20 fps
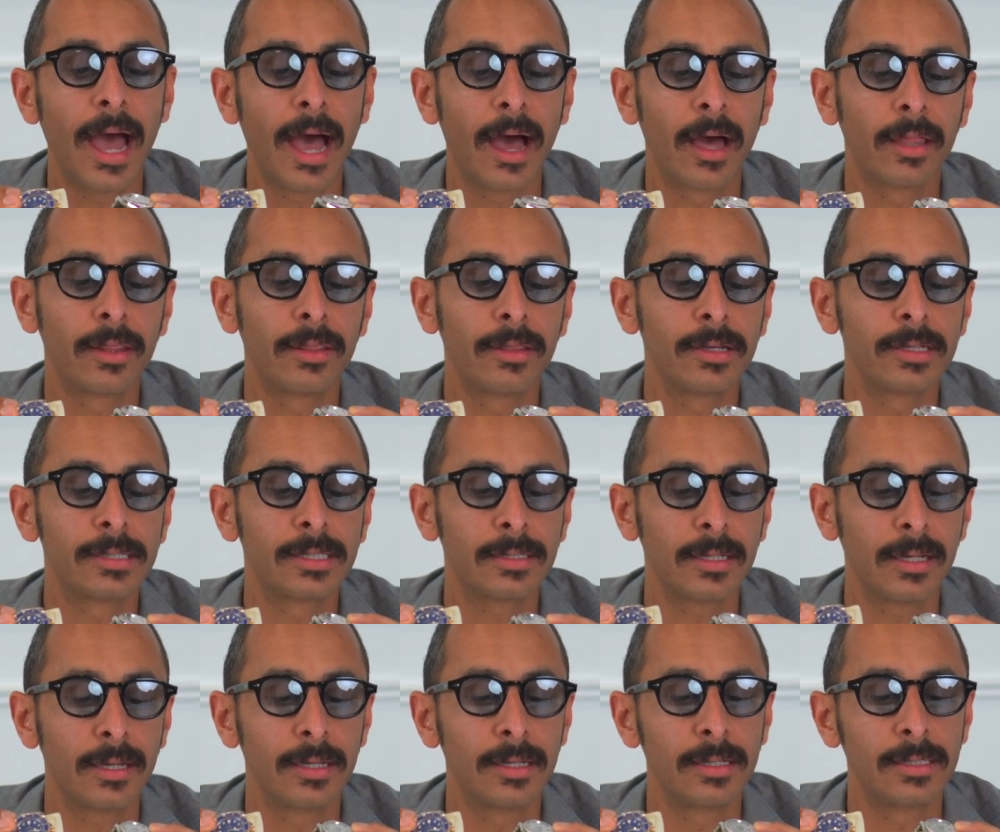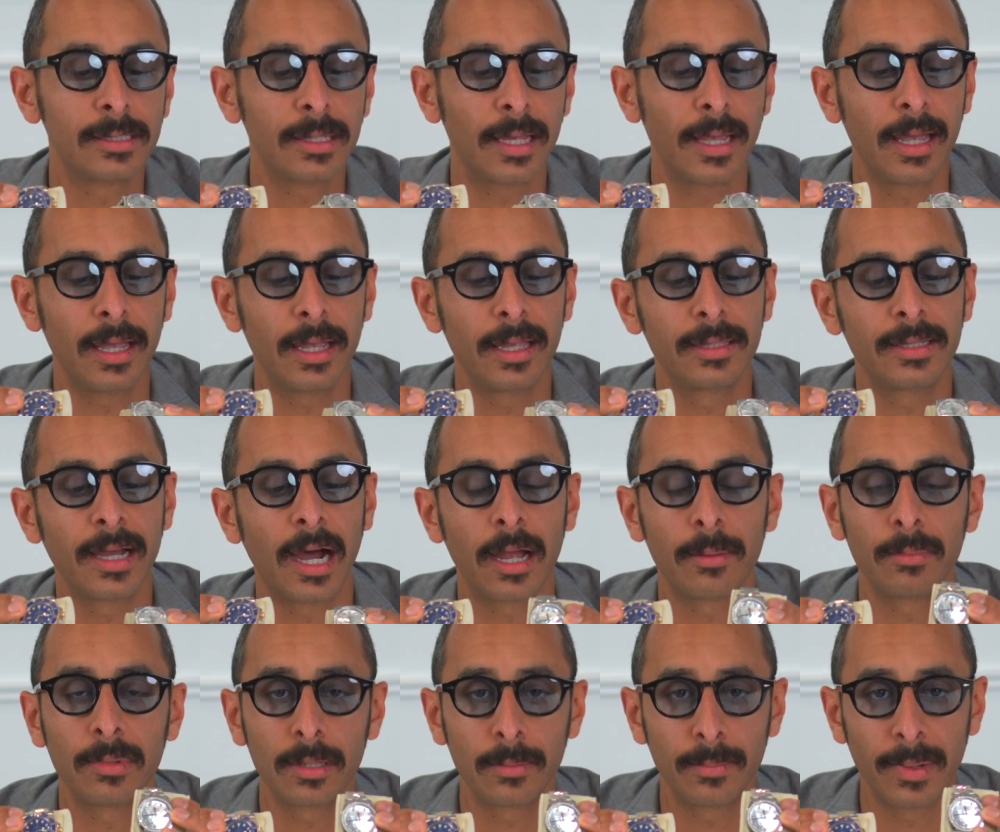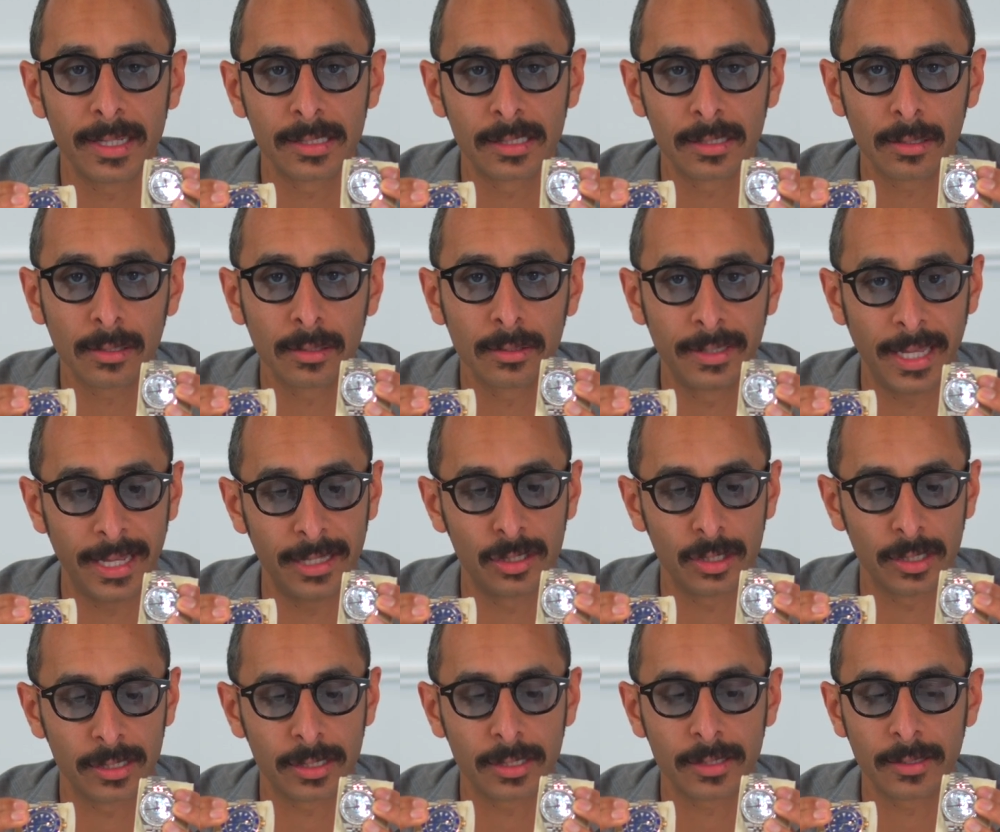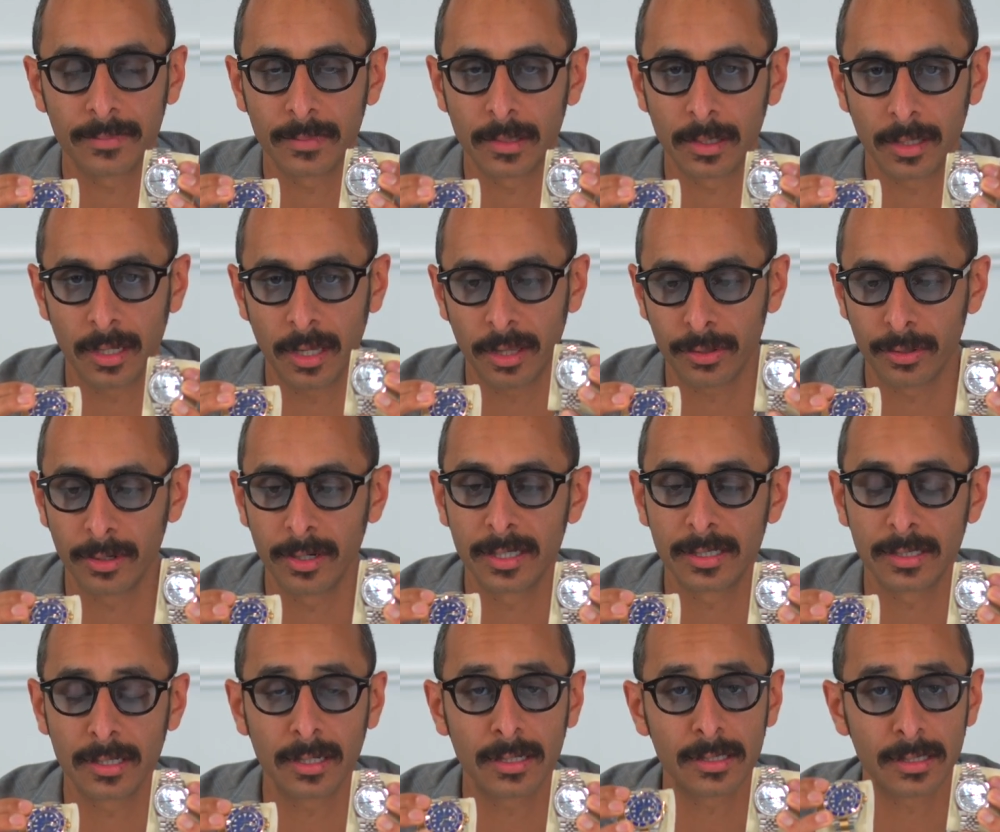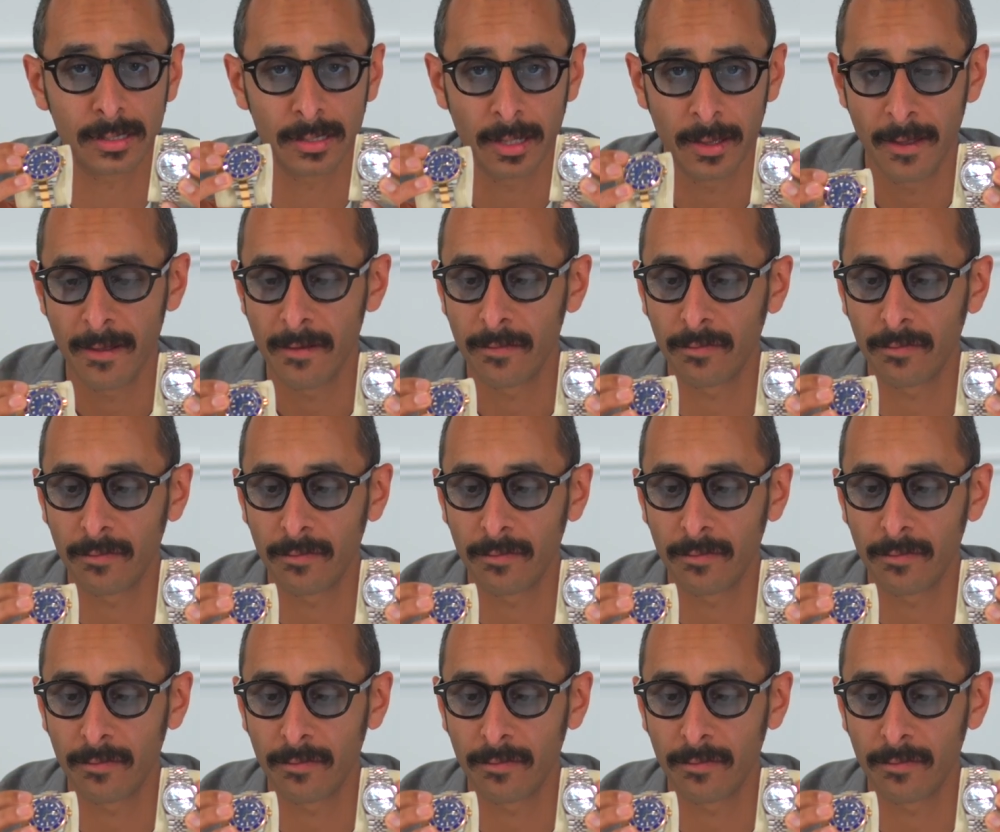And this is a diamond bezel Datejust. Okay, 36.